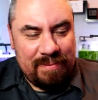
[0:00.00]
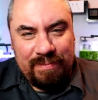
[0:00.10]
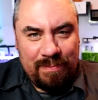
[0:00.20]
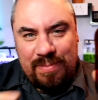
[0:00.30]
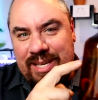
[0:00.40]
Um,
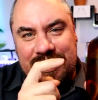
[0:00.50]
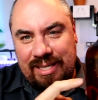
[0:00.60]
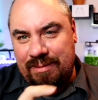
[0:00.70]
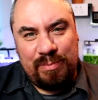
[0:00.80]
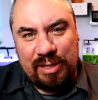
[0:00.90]
this
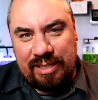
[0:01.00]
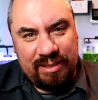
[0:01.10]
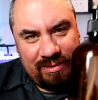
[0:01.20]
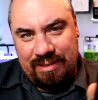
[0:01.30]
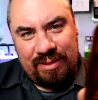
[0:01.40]
thing,
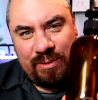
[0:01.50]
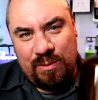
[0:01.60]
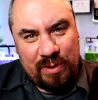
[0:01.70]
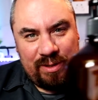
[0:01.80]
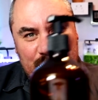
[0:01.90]
brilliant. I don't
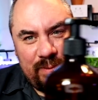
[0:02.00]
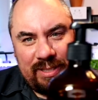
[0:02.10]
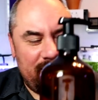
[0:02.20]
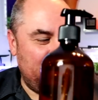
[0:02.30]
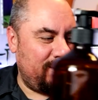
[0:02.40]
know why
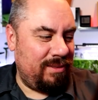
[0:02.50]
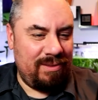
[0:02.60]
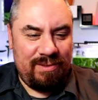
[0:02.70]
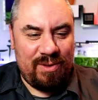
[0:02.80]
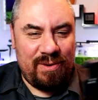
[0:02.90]
nobody's
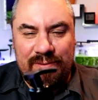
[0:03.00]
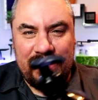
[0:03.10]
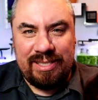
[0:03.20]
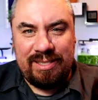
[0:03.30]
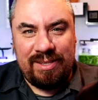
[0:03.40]
thought of
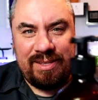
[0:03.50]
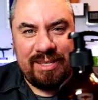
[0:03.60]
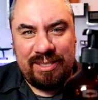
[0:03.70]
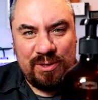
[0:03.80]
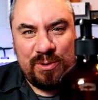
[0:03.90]
this other
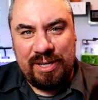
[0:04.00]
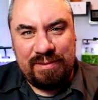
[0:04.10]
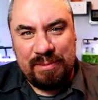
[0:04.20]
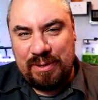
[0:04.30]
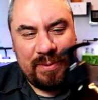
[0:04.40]
than Corey
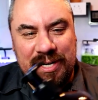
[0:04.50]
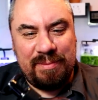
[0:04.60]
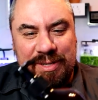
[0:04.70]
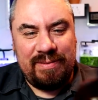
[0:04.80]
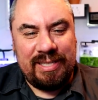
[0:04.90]
from
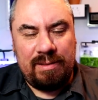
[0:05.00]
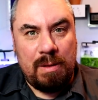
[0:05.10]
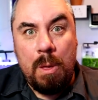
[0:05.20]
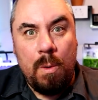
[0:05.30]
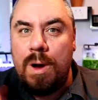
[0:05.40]
Aquarium Advent.
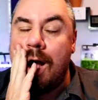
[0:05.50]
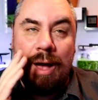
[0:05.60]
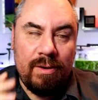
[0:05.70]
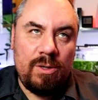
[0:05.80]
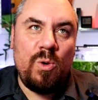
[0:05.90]
Oh.
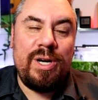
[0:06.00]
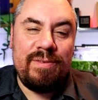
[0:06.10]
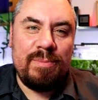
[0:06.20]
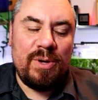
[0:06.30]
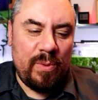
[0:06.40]
Corey
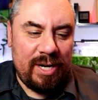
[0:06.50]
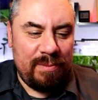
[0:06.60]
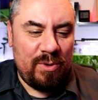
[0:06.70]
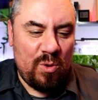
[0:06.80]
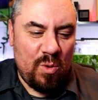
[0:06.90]
from
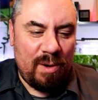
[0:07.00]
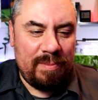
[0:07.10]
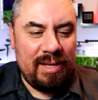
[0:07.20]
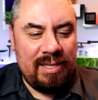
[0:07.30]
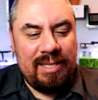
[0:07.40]
Aquarium
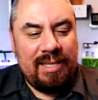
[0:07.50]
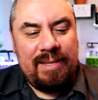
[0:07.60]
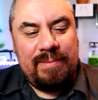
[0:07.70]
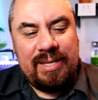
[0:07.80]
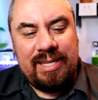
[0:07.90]
Co-op
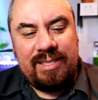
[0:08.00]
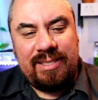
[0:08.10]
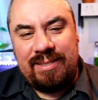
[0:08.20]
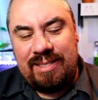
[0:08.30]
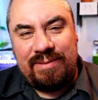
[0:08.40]

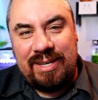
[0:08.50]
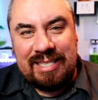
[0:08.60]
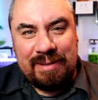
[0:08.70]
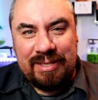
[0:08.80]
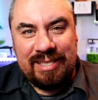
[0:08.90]
because as far
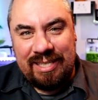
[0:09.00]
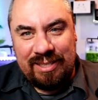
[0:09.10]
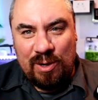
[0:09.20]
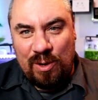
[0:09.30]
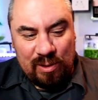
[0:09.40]
as I'm
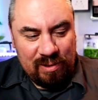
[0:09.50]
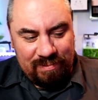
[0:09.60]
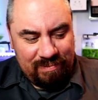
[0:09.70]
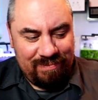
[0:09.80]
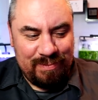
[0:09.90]
concerned all
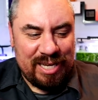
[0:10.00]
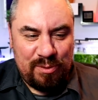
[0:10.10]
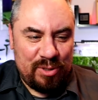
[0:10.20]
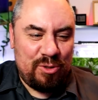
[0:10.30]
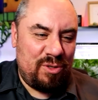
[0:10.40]

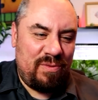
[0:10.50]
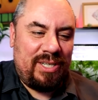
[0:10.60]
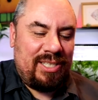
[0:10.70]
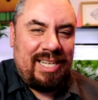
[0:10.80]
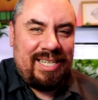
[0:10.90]
mass-produced
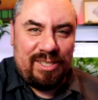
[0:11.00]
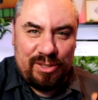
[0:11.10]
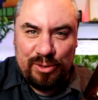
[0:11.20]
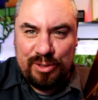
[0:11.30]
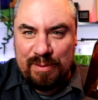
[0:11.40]
fertilisers
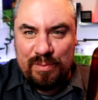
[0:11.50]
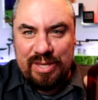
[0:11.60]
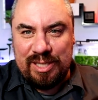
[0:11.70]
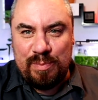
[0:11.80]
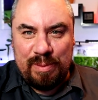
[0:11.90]
should come
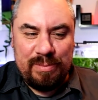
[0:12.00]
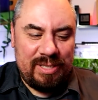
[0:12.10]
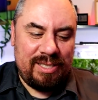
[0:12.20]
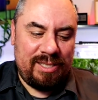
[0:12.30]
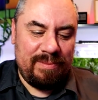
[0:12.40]
with this pump
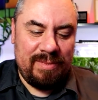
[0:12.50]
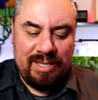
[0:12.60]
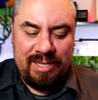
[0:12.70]
system.